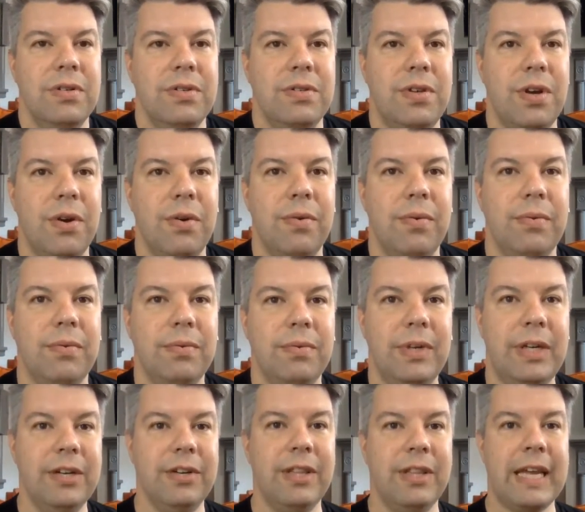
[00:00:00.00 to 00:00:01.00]
So
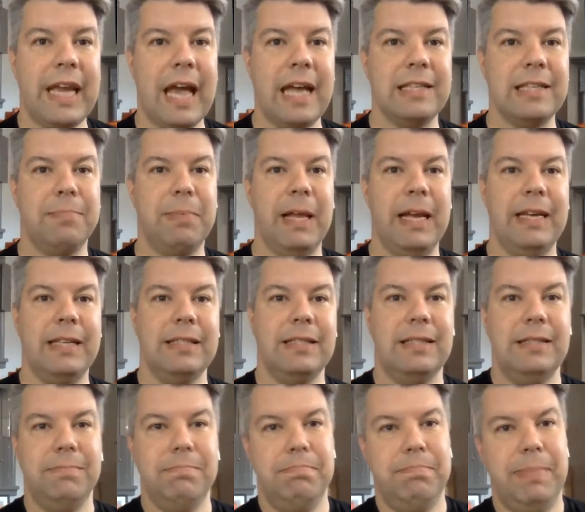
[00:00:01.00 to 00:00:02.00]
here the cat's
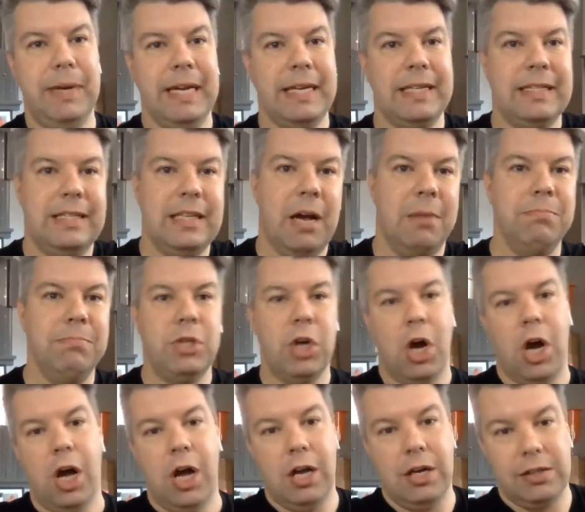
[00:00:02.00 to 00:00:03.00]
playing big dumb
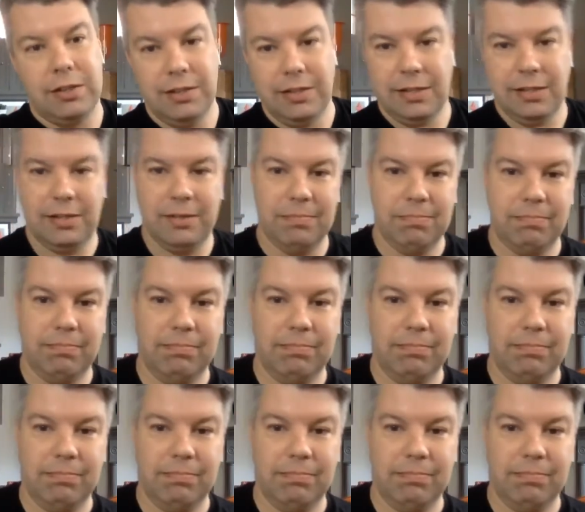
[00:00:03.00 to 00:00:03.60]
dogs.